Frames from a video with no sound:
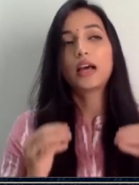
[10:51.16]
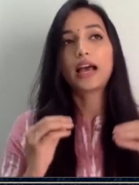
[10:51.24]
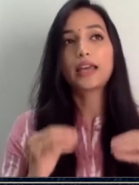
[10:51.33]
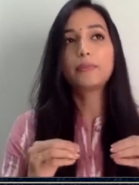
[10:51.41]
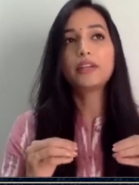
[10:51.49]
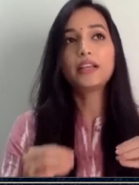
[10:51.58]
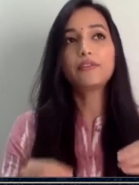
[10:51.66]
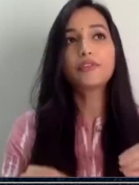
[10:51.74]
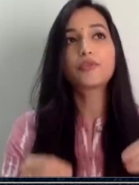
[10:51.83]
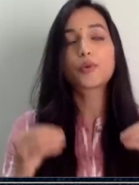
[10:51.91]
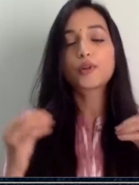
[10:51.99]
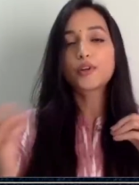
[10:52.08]
I believe if
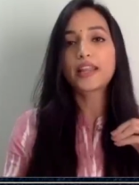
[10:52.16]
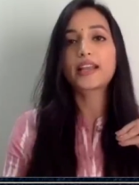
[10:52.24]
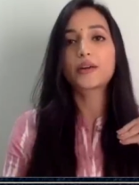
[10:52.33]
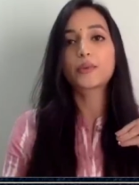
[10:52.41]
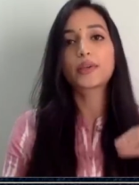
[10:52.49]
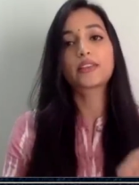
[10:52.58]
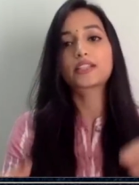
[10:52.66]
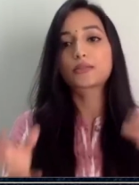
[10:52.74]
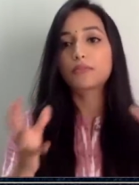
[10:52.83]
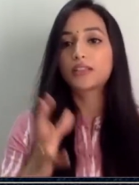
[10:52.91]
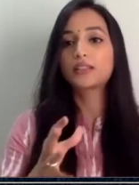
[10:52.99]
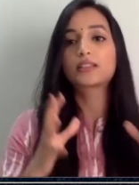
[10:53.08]
you want to take away, there's
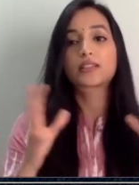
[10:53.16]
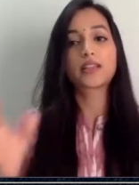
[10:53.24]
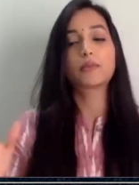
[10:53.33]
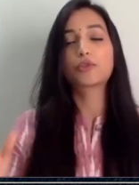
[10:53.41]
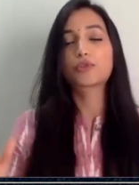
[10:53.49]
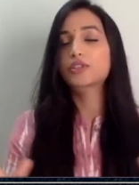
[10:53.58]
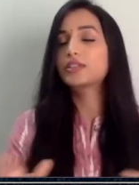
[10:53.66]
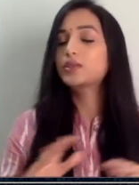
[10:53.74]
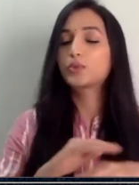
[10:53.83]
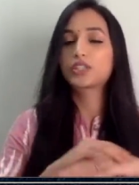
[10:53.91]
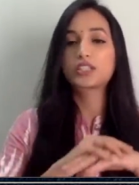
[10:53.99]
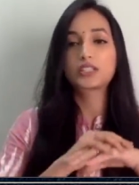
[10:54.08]
mother-son emotions,
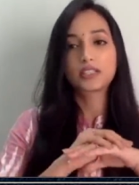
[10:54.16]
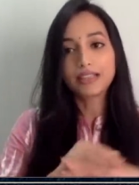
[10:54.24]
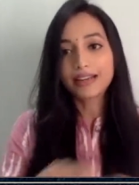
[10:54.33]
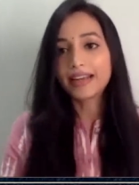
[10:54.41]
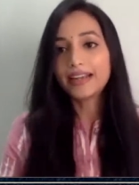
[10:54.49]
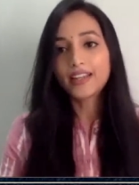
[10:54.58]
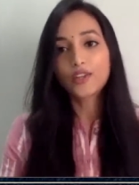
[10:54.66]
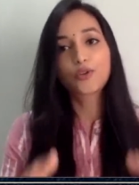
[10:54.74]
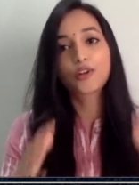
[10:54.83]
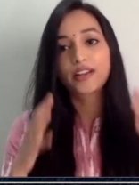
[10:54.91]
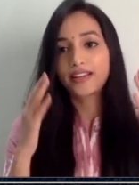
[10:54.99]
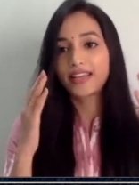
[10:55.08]
which is great. You
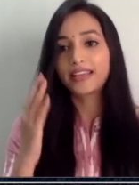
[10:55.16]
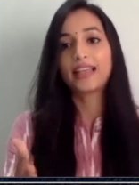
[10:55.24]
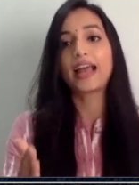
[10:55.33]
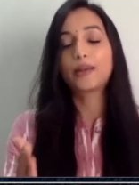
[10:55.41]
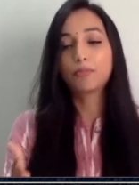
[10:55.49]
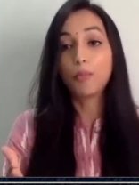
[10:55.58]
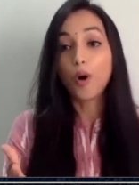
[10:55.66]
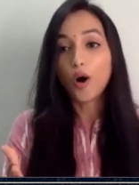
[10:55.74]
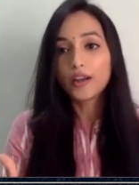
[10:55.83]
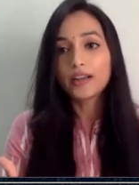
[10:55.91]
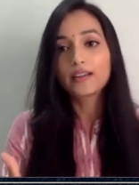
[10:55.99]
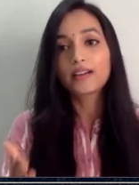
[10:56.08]
can take that
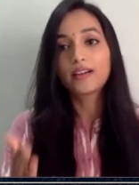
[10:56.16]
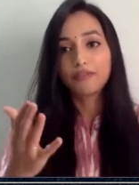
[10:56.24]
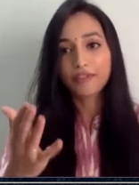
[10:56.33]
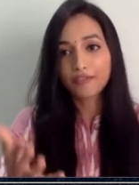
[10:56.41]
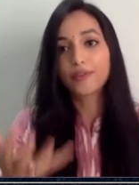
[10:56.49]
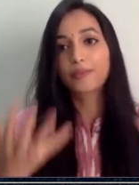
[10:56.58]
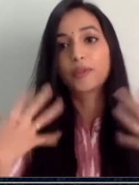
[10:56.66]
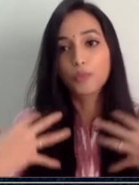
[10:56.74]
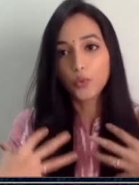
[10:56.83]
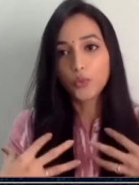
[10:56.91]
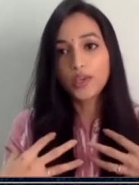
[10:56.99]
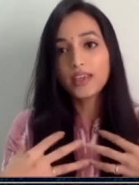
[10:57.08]
bond away from the
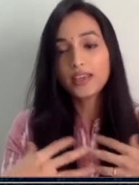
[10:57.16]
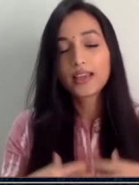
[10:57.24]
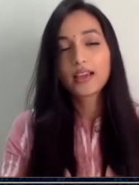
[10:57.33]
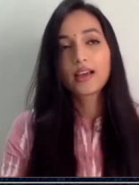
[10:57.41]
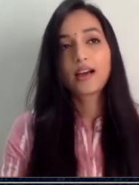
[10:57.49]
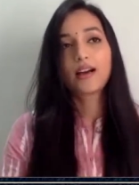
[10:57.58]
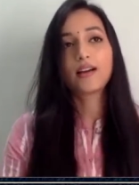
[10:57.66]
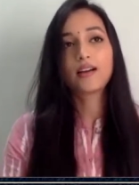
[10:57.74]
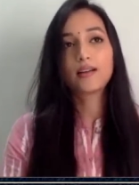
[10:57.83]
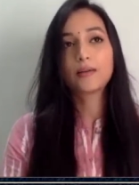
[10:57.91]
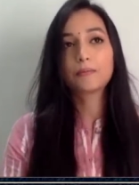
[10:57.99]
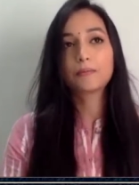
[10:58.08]
movie.
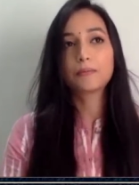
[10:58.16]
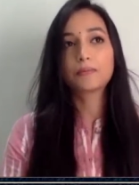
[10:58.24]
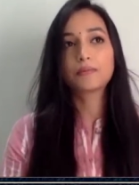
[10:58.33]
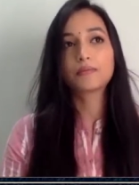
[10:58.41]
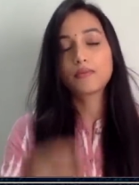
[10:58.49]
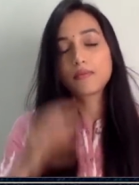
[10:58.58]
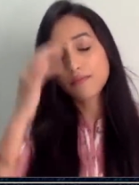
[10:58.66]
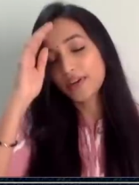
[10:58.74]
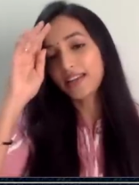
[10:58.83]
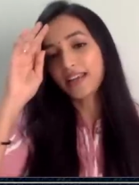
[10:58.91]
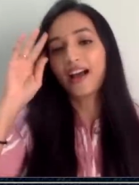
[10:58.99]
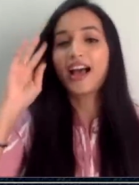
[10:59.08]
Um, but
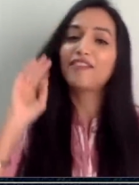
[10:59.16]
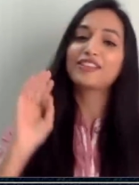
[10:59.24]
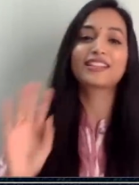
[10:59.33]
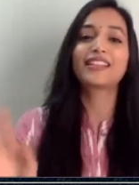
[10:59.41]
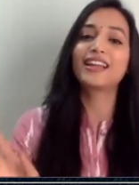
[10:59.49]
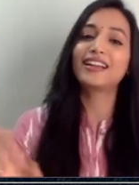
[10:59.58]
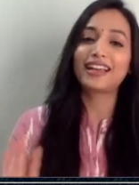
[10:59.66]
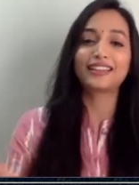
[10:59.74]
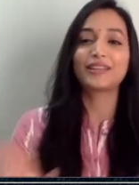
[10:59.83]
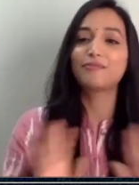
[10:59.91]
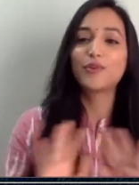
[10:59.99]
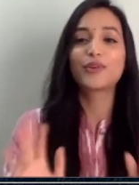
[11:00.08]
yeah, having said that, I
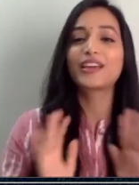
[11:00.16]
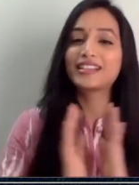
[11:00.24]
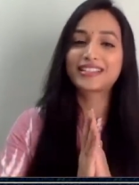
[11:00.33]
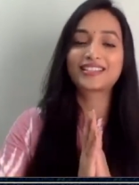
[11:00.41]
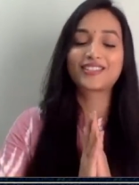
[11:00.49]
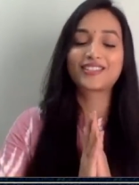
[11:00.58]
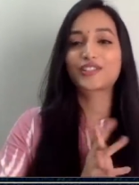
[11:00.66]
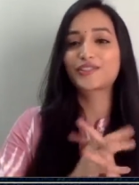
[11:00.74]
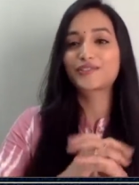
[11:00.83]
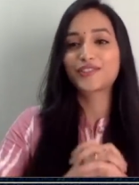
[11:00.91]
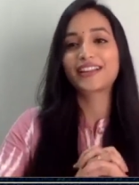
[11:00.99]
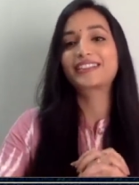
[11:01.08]
think movie is
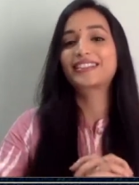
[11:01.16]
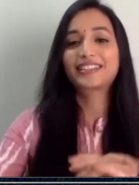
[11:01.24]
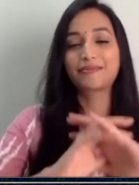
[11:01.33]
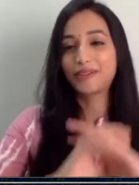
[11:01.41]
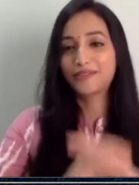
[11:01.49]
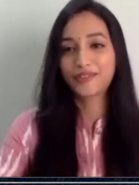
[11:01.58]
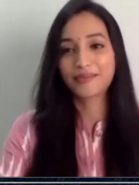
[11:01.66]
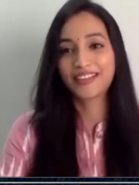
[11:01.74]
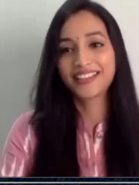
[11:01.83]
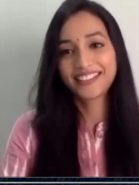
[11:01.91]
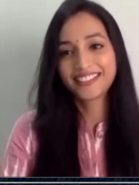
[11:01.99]
just for entertainment for me.